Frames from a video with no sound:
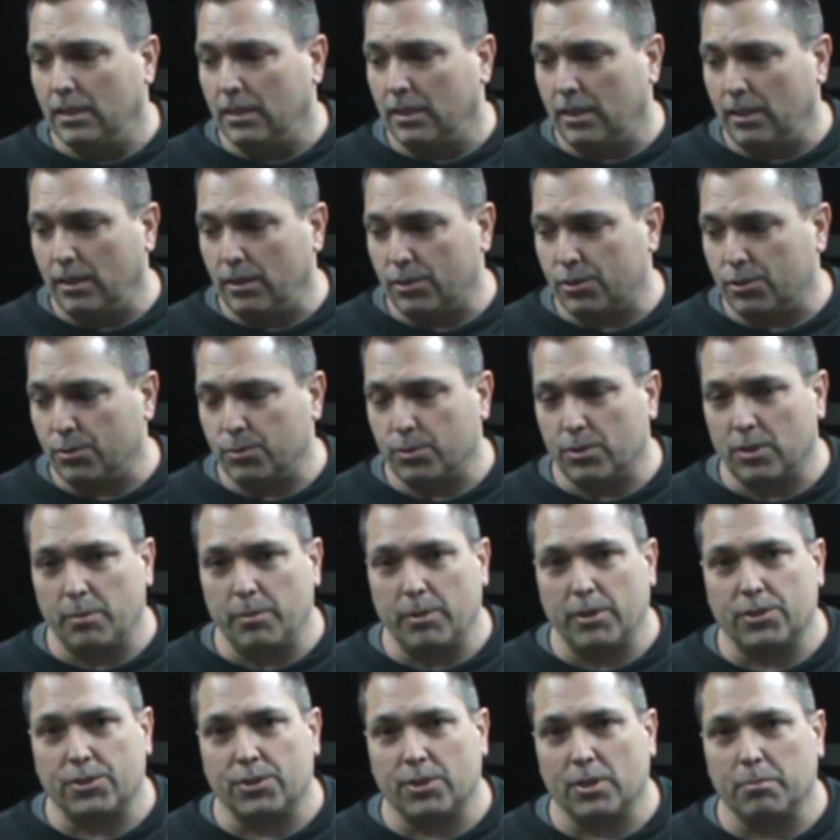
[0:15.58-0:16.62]
This is going to
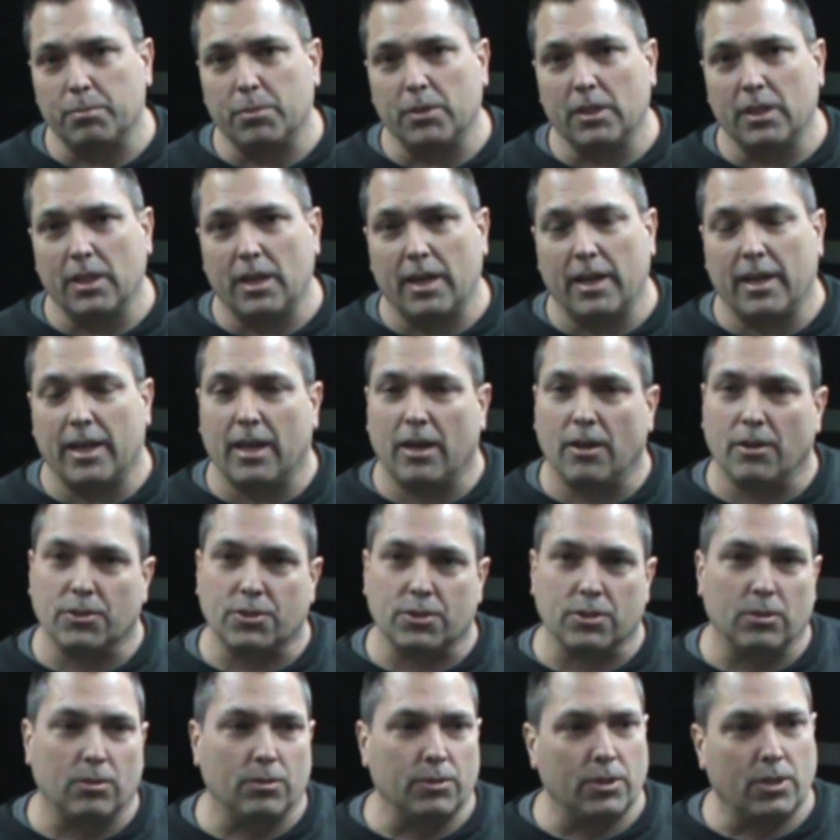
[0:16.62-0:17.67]
be a simple in and out. It's
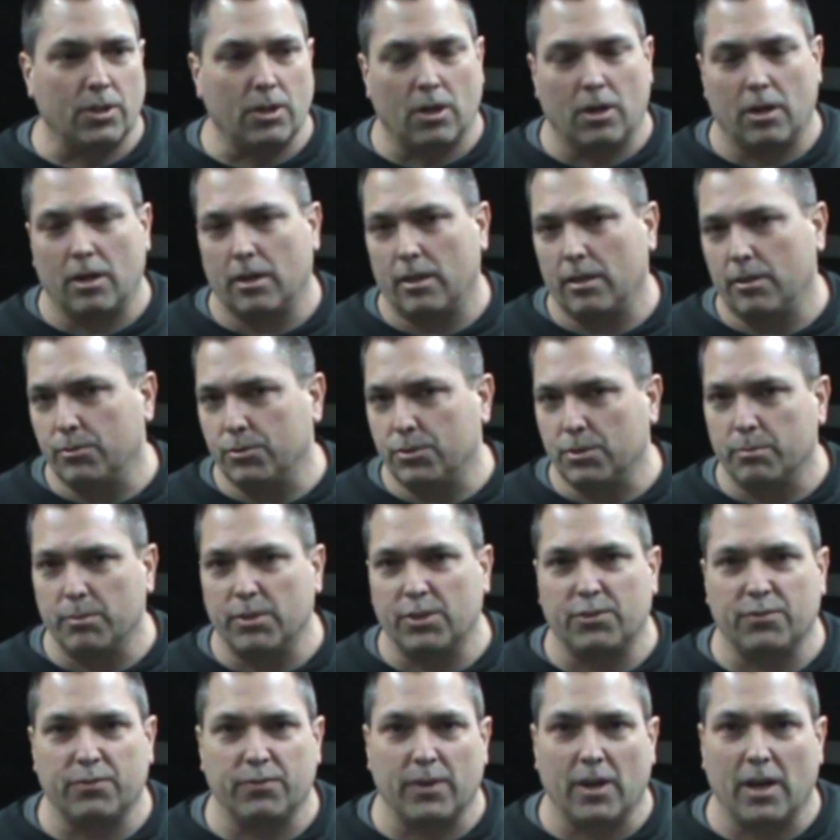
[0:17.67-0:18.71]
an older car. There was a
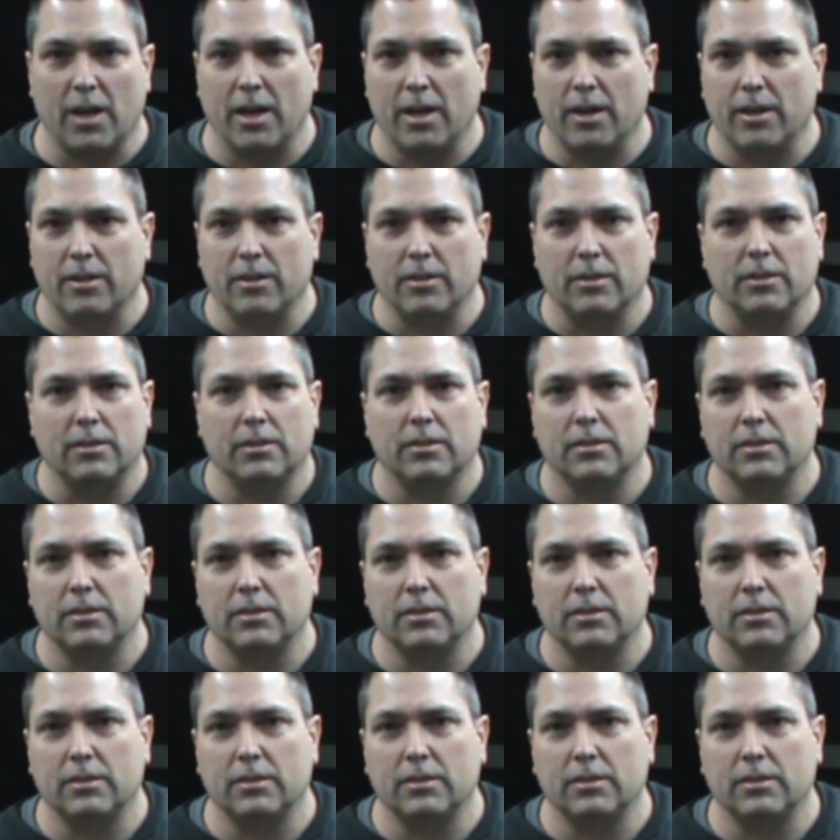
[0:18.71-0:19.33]
misfire.